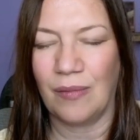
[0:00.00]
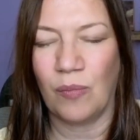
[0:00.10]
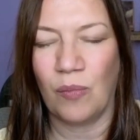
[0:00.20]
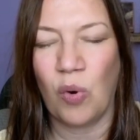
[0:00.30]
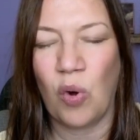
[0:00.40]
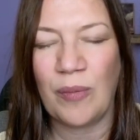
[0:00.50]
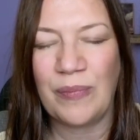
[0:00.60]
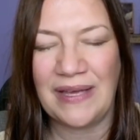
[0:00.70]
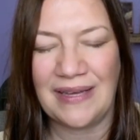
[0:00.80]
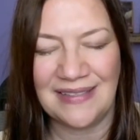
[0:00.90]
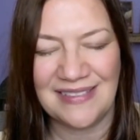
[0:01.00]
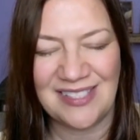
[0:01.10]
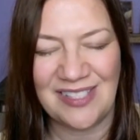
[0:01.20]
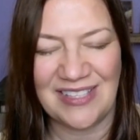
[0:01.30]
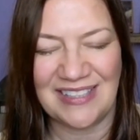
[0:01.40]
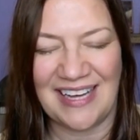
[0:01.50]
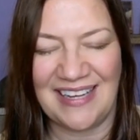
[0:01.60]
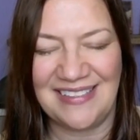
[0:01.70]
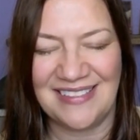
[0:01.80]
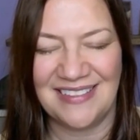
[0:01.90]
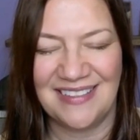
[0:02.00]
more beings to the light,